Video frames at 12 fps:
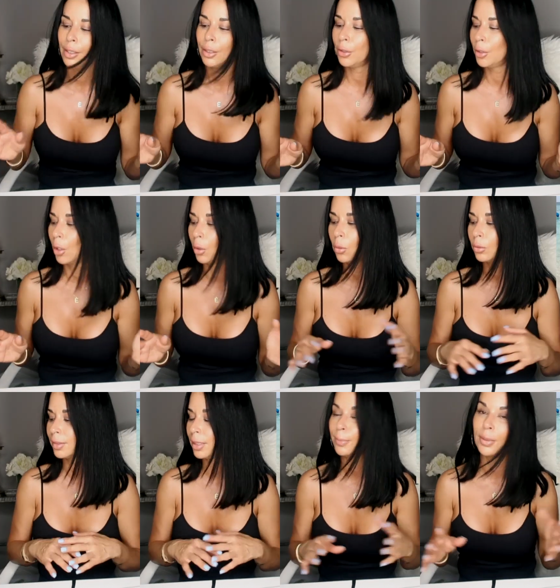you know,
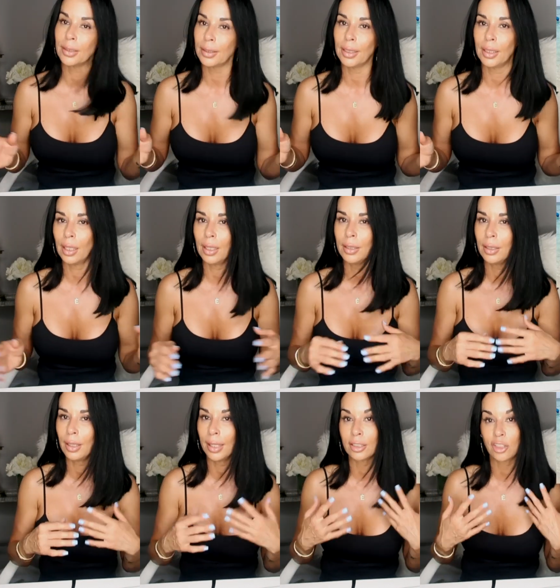typically
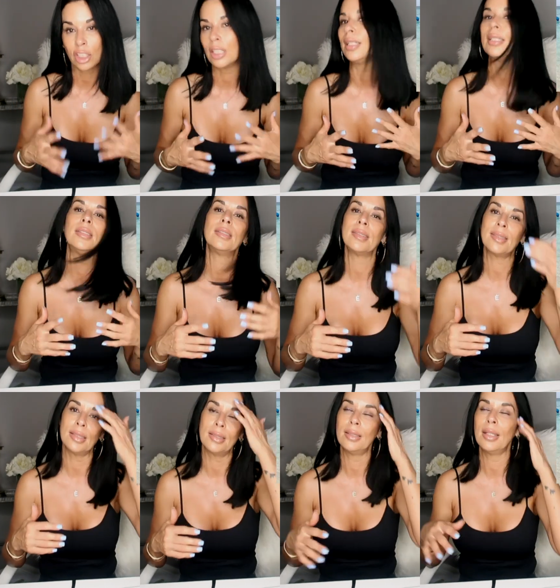in like jeans
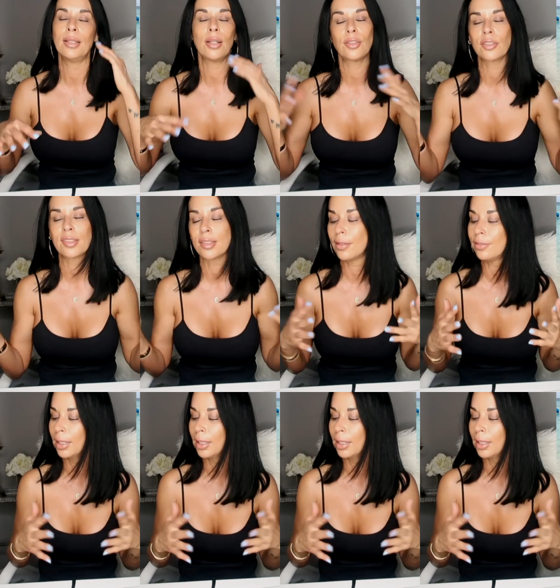and other stuff,